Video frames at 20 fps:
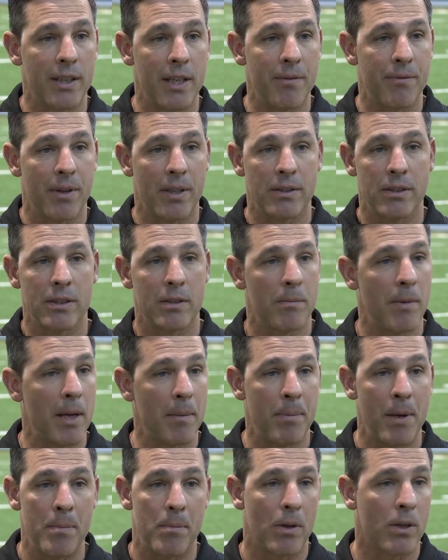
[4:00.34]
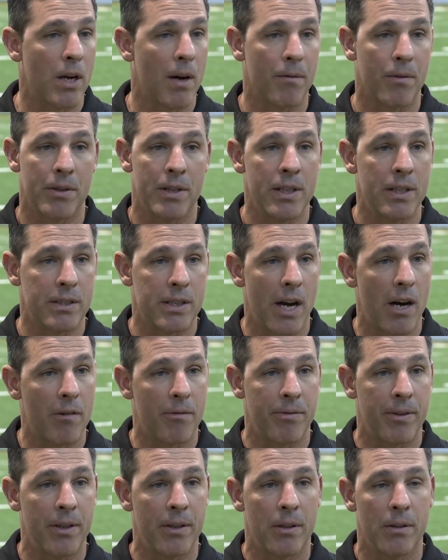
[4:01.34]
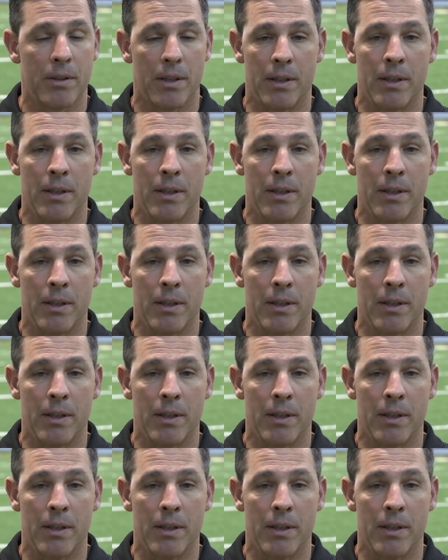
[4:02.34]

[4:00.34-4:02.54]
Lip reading: defenses and make people cover the entire field.